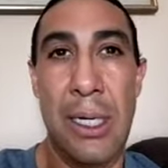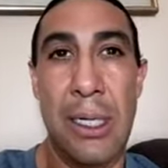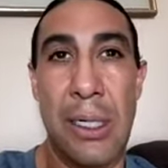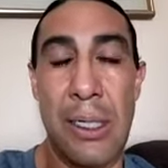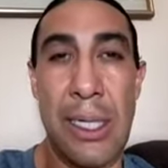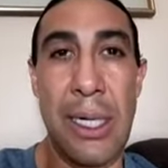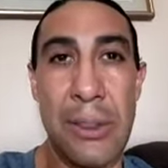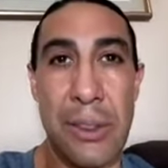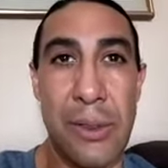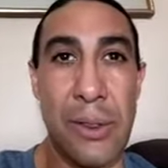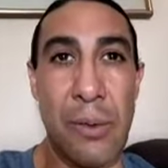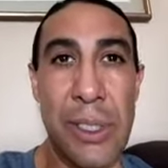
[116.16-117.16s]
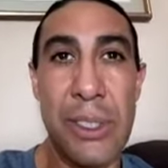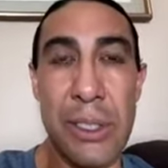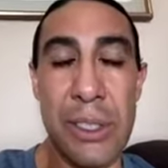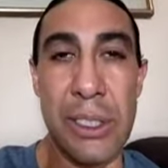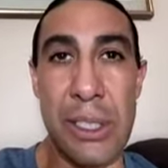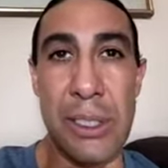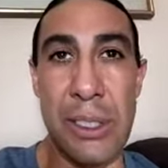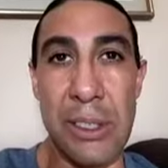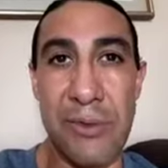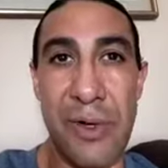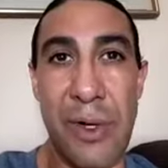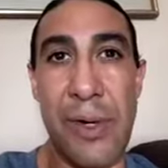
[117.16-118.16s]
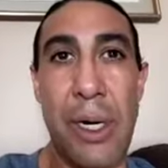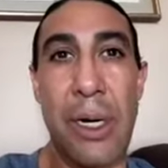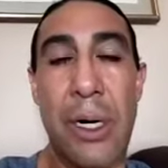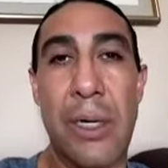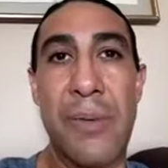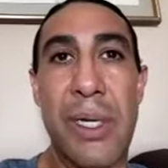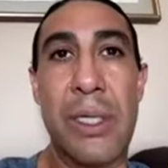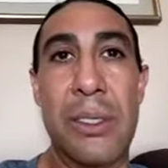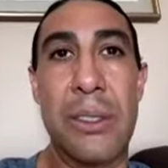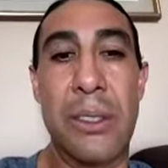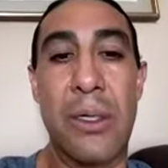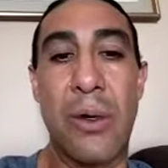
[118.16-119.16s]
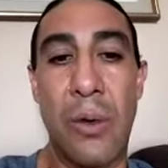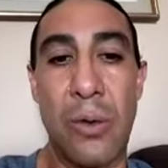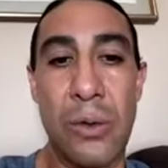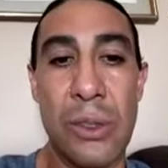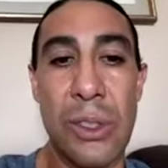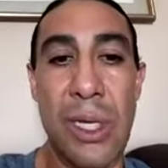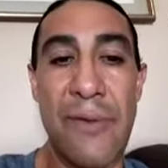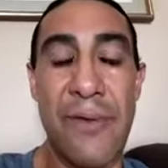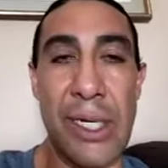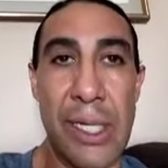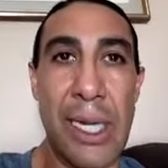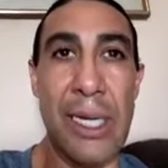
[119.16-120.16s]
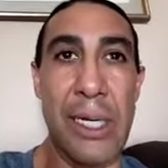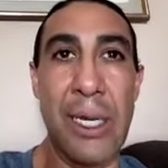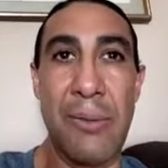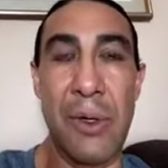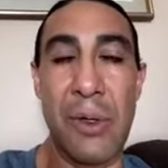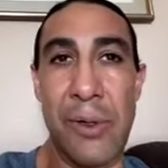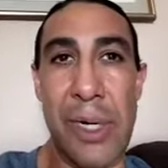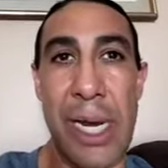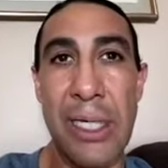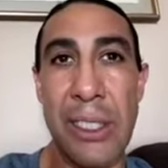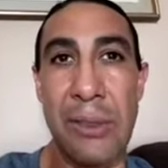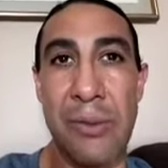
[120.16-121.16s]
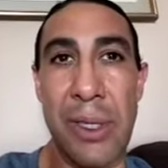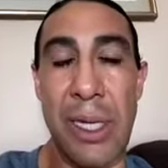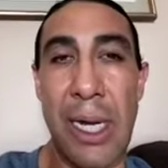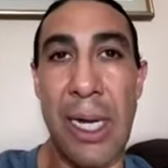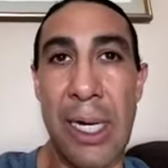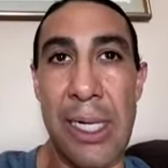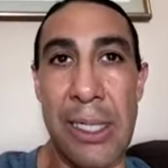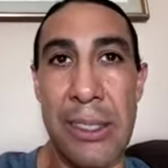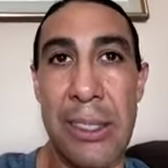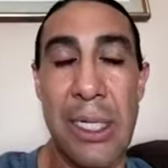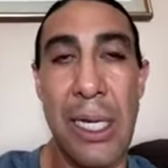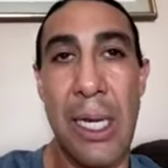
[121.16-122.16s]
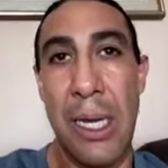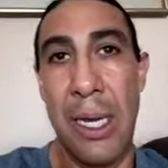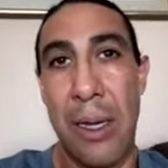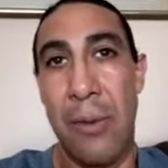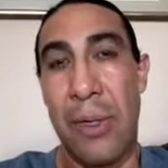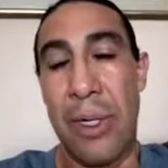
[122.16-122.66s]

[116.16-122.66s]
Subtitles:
Now during the winter season, it's very hard because of the cold to have any kind of chemical reaction with the hides. What I